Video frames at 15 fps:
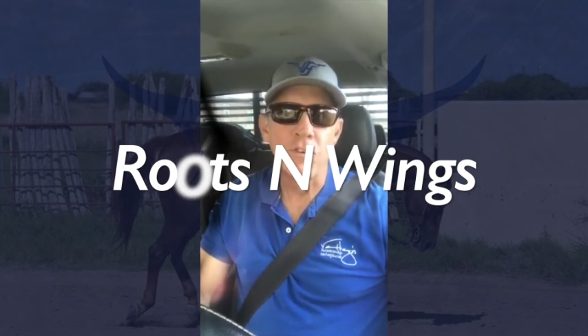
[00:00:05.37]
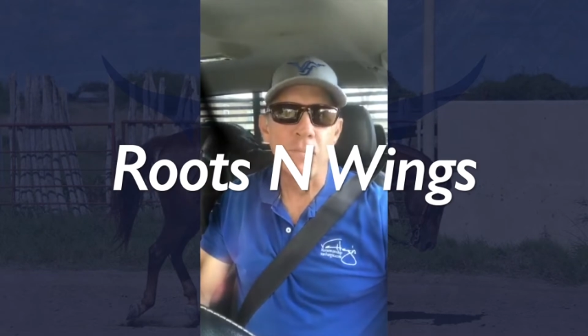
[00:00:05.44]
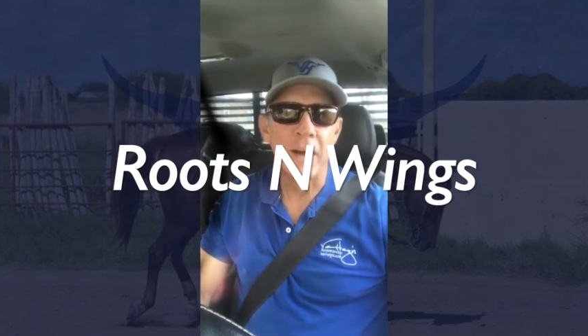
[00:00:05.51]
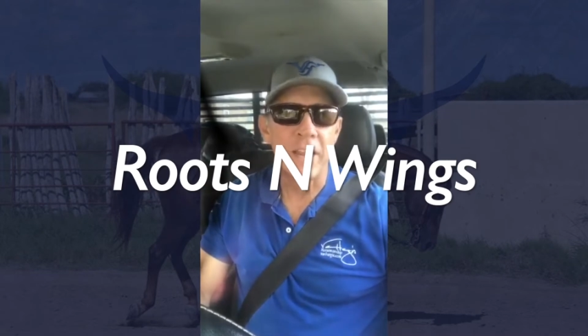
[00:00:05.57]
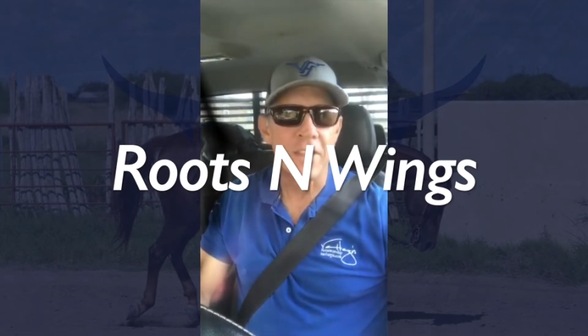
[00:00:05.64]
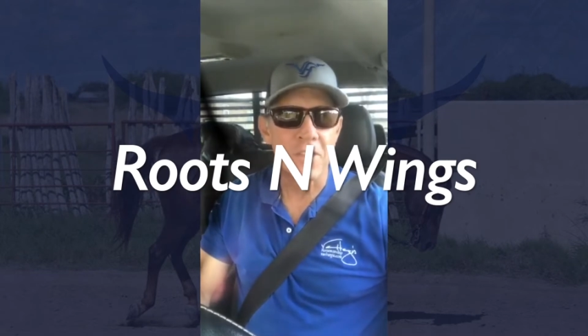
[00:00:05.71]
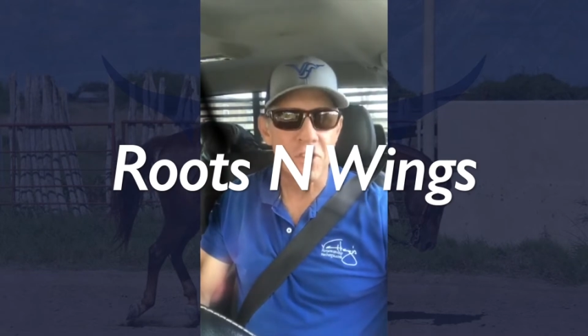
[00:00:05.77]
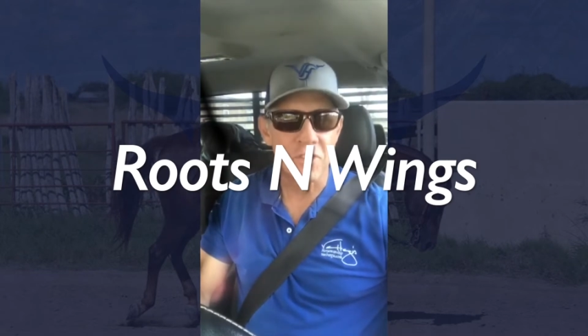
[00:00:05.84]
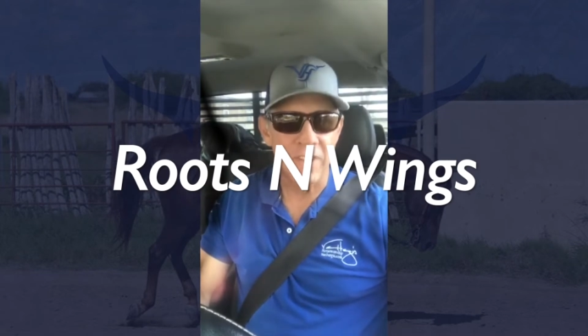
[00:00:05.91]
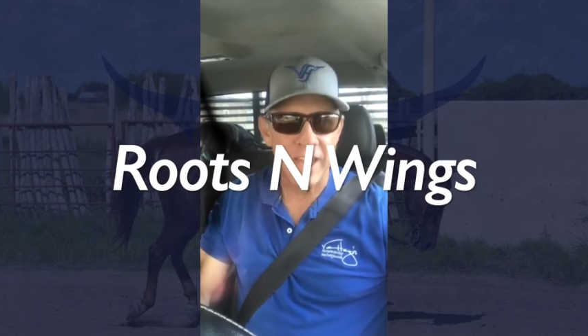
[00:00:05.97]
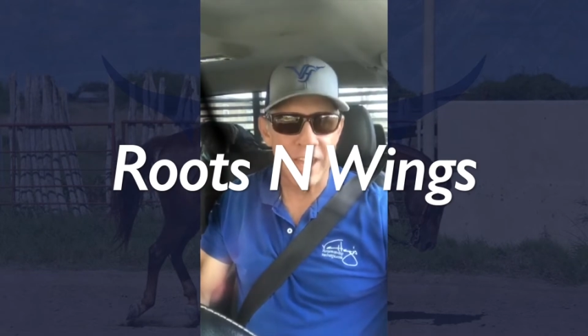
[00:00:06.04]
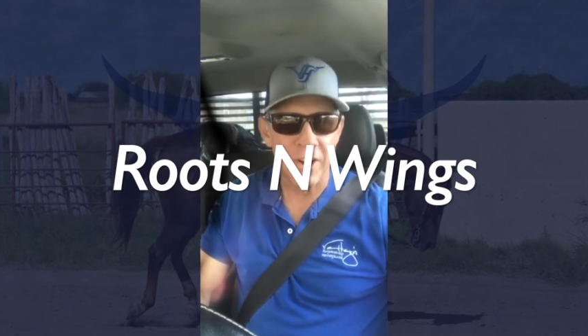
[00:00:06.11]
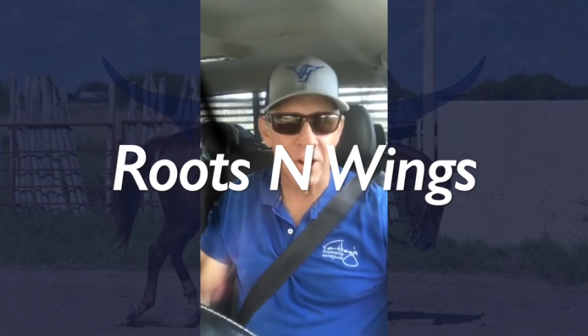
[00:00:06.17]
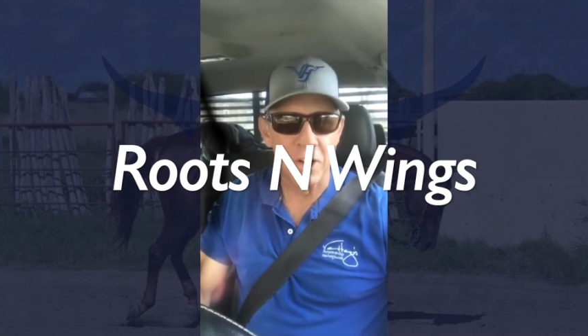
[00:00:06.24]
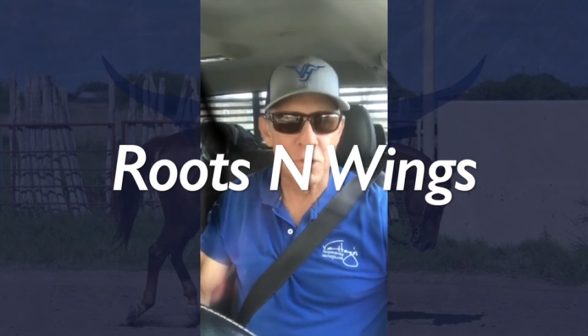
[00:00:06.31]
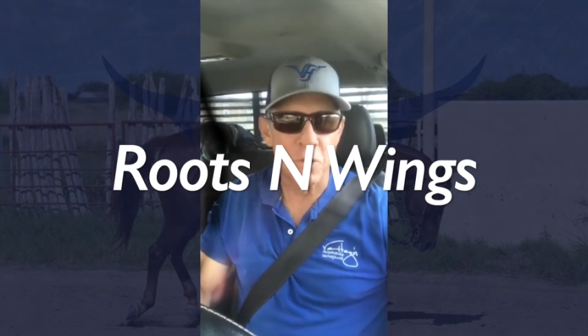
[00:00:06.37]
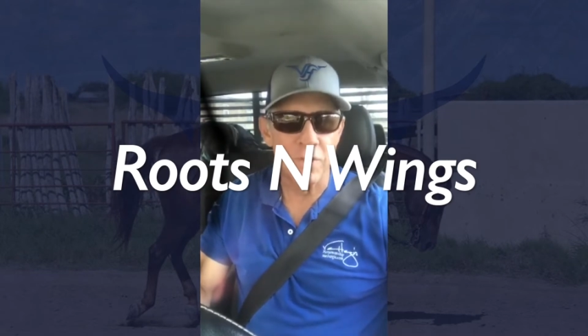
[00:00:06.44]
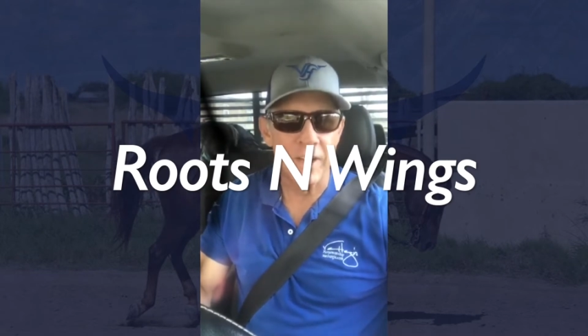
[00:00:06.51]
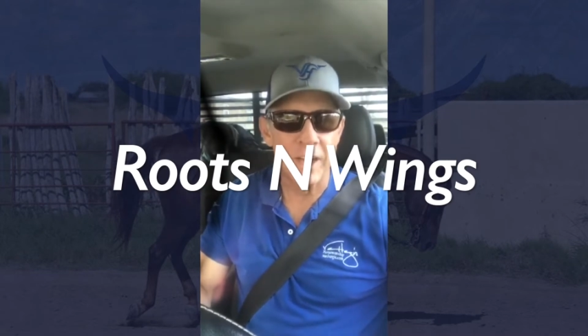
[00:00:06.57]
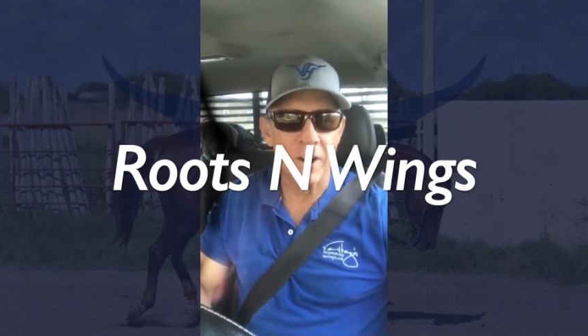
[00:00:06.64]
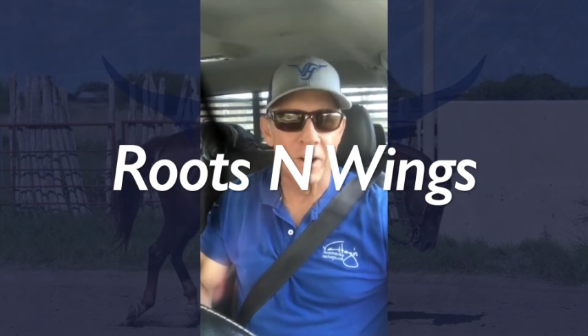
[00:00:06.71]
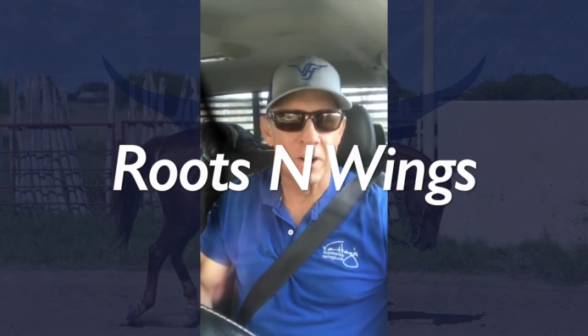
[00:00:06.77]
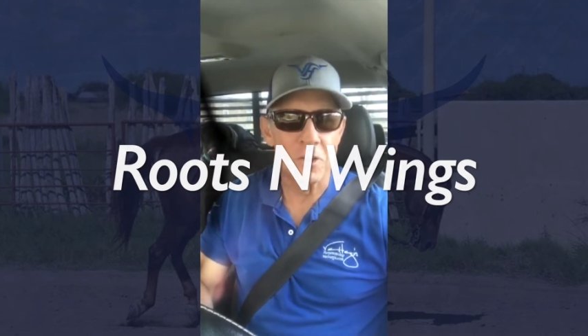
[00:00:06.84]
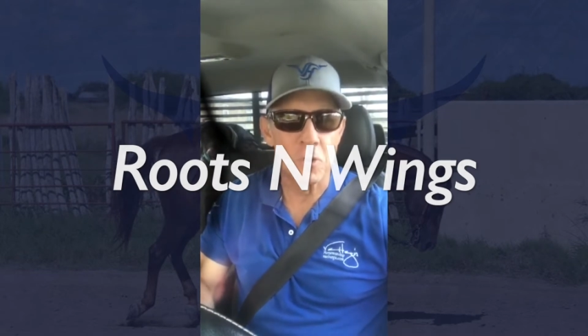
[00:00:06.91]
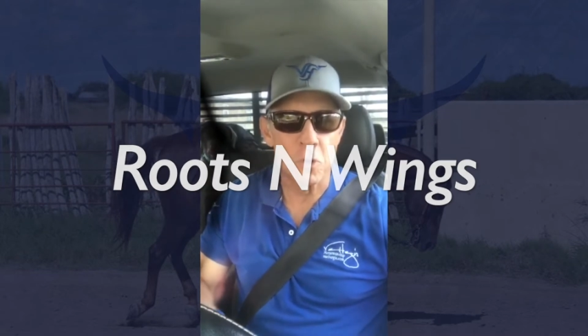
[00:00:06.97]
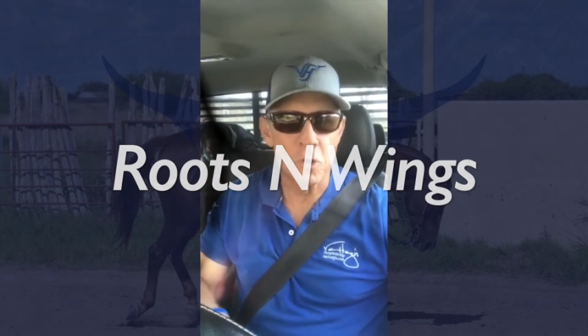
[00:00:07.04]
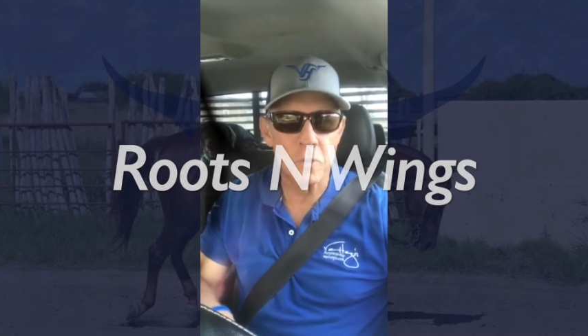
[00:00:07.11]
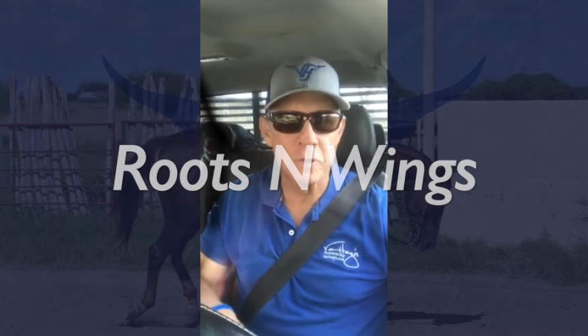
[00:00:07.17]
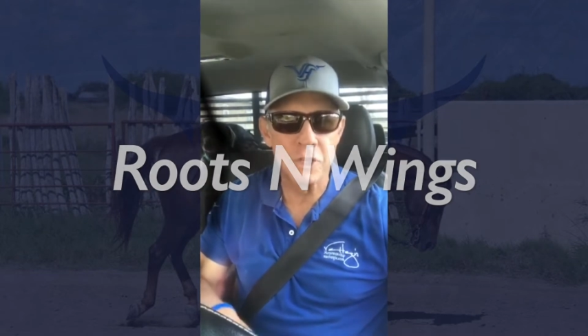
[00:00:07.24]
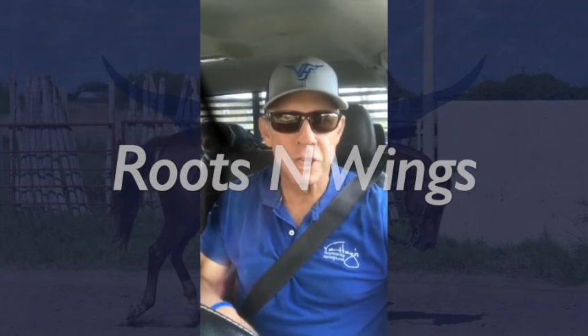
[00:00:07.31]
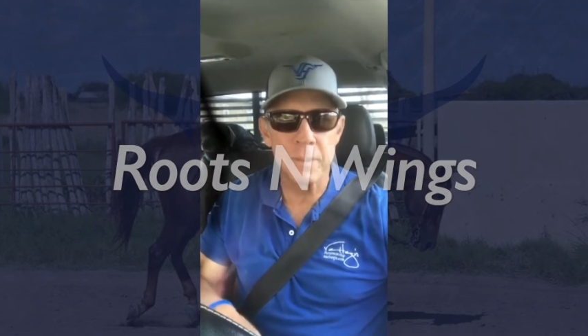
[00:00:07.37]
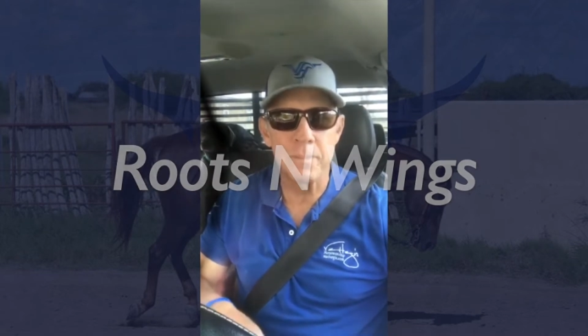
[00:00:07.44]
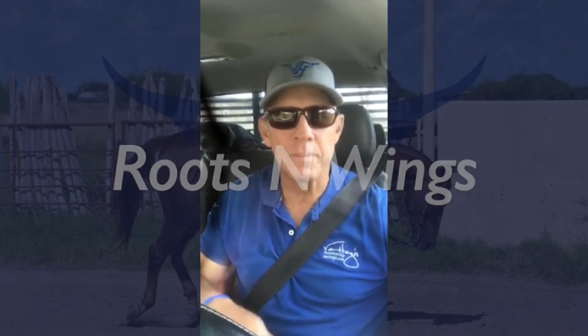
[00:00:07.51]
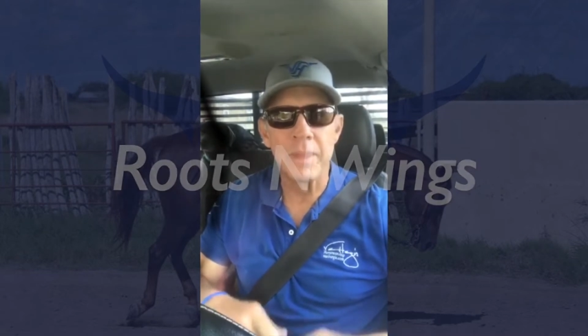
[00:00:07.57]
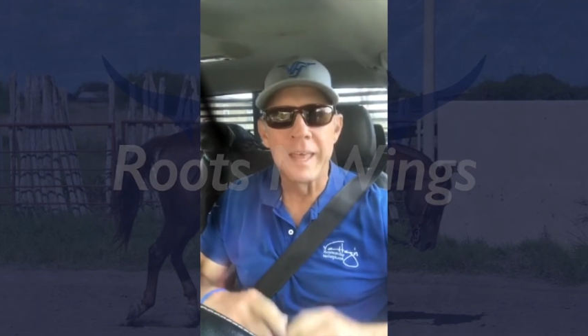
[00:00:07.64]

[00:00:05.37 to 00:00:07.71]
everybody, this is Van Hargis with Van Hargis Horsemanship.